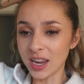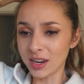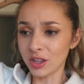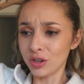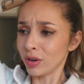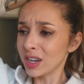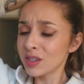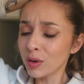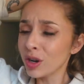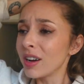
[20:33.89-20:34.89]
And the
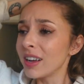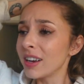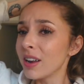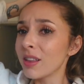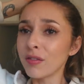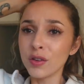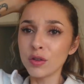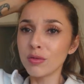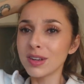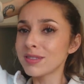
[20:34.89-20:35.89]
drinks were good. The
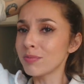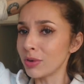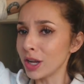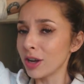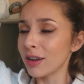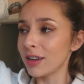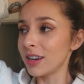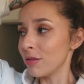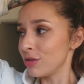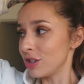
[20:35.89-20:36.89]
food was pretty good.
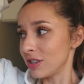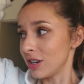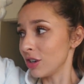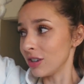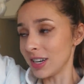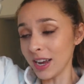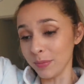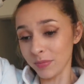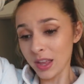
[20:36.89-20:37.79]
It was just a good time.